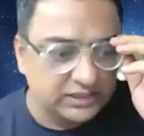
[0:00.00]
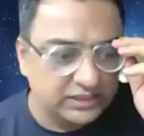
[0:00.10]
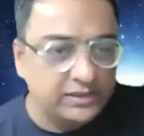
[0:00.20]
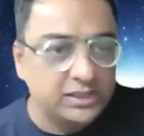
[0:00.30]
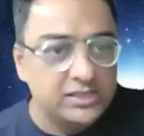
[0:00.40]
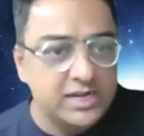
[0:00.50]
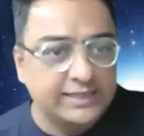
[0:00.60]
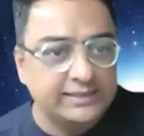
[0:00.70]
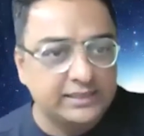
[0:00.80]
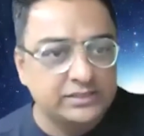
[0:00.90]
in the
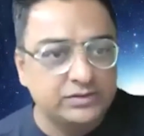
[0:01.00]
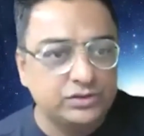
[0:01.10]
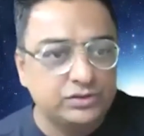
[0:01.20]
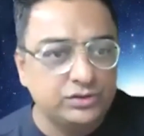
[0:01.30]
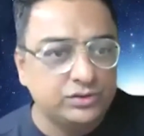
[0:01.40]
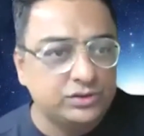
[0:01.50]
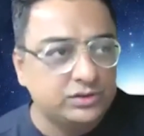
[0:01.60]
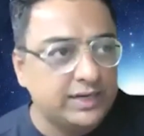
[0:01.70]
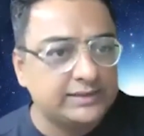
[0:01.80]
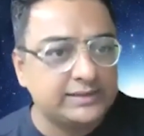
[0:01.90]
nineties we used to use
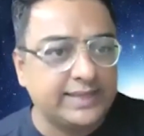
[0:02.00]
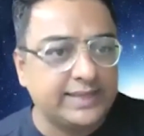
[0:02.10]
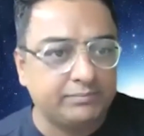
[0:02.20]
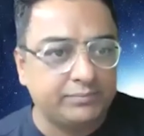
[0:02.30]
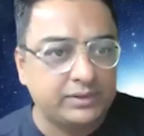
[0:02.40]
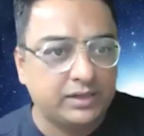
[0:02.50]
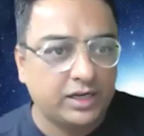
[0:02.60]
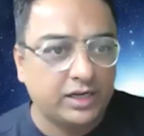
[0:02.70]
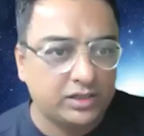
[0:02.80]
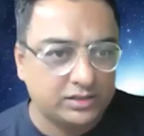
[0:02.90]
Netscape a
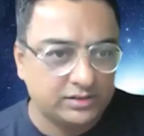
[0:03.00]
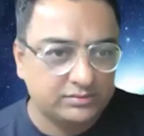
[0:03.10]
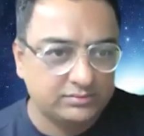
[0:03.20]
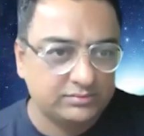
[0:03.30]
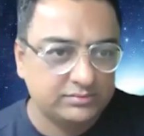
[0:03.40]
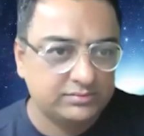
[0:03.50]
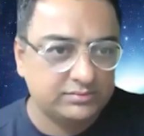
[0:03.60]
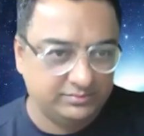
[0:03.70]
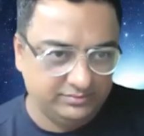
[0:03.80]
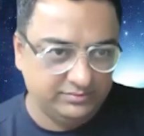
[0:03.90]
lot.
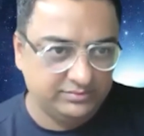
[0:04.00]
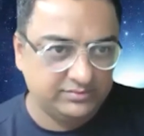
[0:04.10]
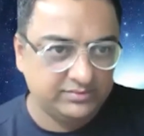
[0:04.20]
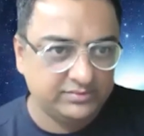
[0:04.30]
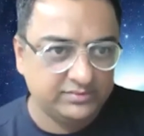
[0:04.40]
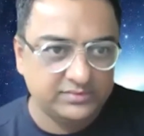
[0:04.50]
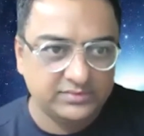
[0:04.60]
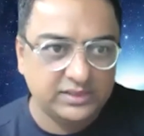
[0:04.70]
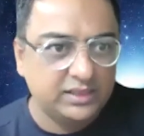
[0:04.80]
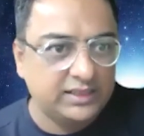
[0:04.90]
Hmm?
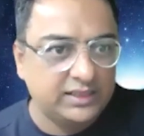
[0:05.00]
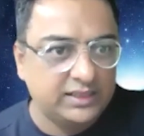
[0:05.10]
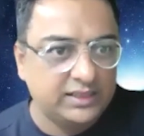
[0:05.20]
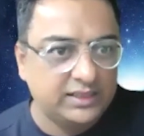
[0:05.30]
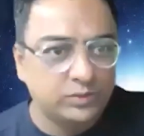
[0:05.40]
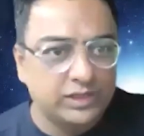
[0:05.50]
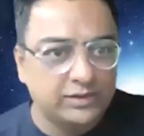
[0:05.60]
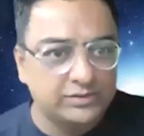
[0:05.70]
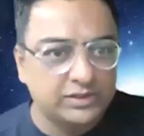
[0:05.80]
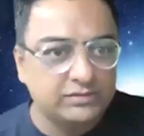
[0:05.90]
In the two
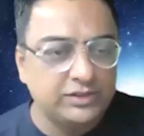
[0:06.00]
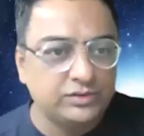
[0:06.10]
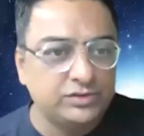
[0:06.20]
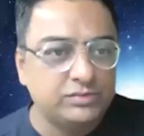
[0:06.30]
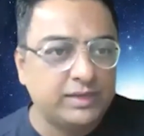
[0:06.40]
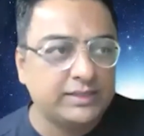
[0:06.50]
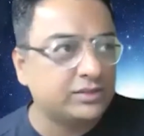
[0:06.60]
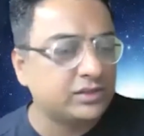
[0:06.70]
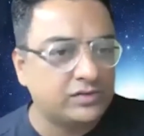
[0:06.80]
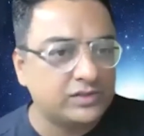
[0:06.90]
thousands we used
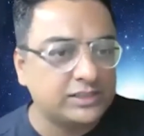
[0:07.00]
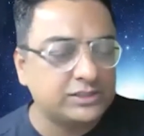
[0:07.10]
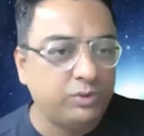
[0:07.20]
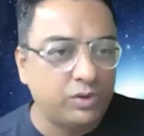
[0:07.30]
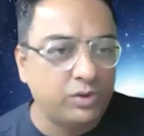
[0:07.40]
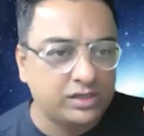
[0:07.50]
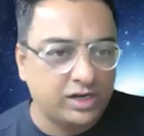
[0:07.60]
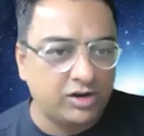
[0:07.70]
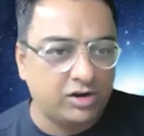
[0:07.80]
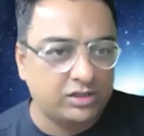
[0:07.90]
Microsoft Explorer
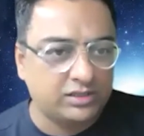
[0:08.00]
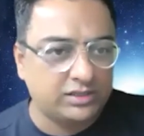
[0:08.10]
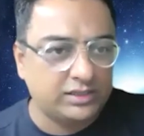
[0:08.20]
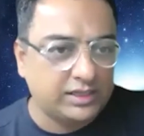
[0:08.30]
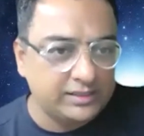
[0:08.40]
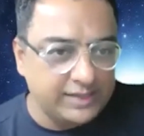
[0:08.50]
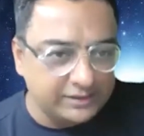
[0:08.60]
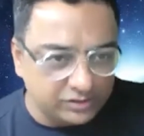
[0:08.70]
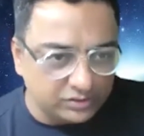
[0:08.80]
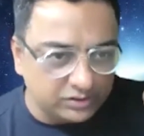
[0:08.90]
a lot.
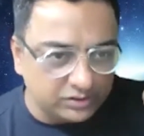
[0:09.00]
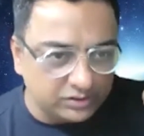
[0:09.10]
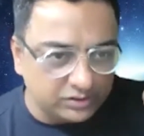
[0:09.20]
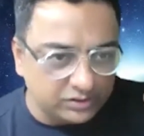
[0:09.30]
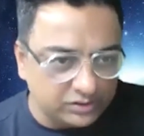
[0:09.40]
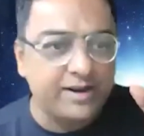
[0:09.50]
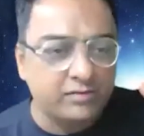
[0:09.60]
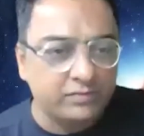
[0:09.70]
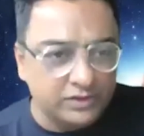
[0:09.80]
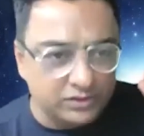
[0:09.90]
Next to the
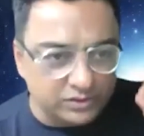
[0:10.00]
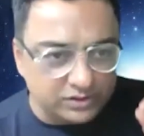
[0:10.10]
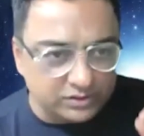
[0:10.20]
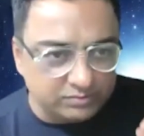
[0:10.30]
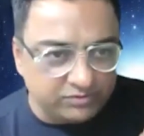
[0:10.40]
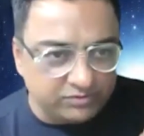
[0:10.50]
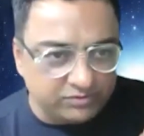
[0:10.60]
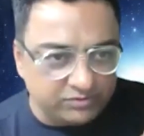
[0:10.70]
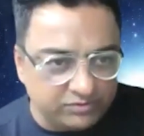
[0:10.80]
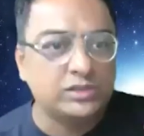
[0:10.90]
era we used
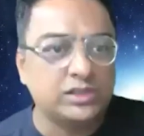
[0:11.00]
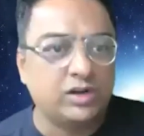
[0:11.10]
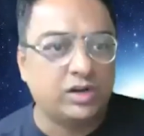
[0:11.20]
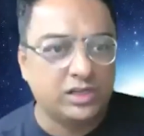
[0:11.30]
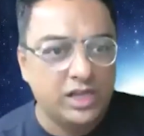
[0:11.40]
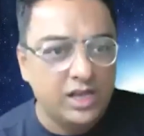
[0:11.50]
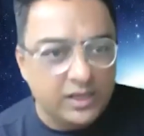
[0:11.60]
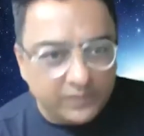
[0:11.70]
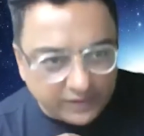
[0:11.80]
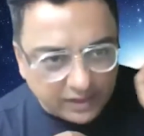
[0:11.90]
Firefox a lot.
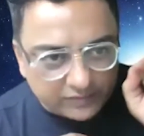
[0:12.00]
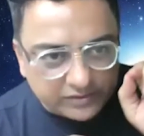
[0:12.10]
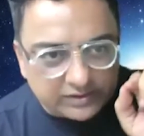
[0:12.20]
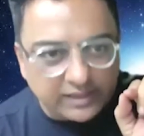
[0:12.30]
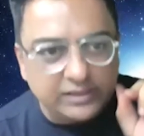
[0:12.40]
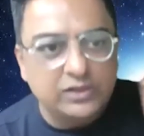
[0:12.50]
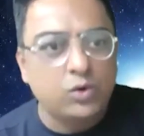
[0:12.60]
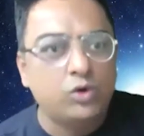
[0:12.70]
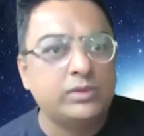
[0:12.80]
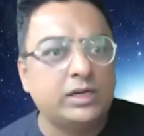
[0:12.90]
Then after that
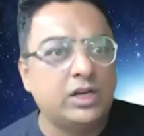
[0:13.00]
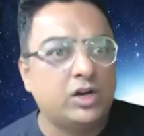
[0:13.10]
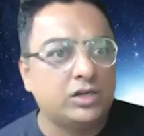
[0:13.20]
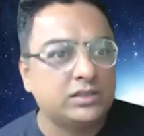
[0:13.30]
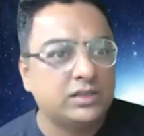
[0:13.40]
Chrome a lot.